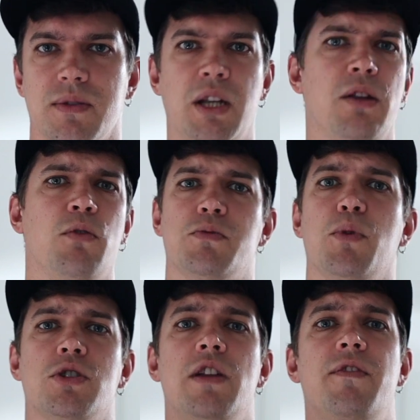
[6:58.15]
But it was
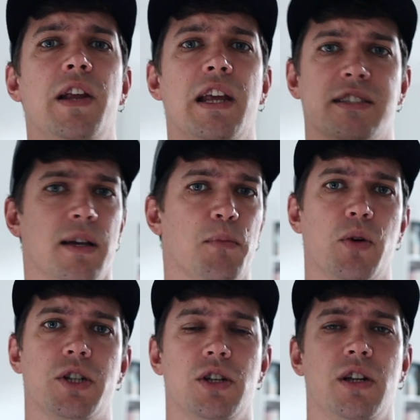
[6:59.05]
mostly filling some
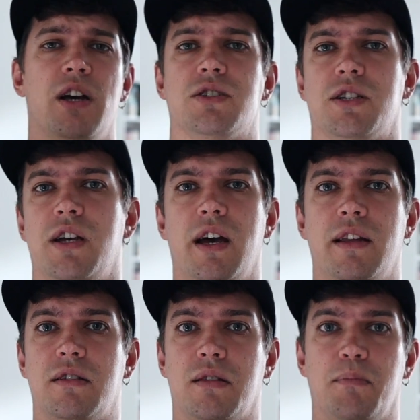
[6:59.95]
questionnaires and